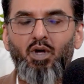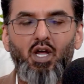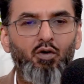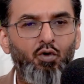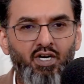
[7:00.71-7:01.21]

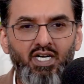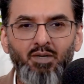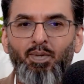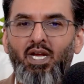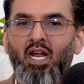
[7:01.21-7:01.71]
rotating
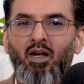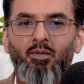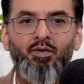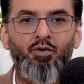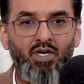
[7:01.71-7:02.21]

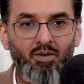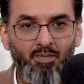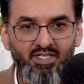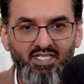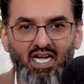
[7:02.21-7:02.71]
PMs, rotating
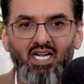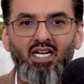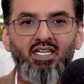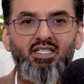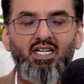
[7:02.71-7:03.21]
business
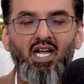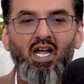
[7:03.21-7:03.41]
analysts.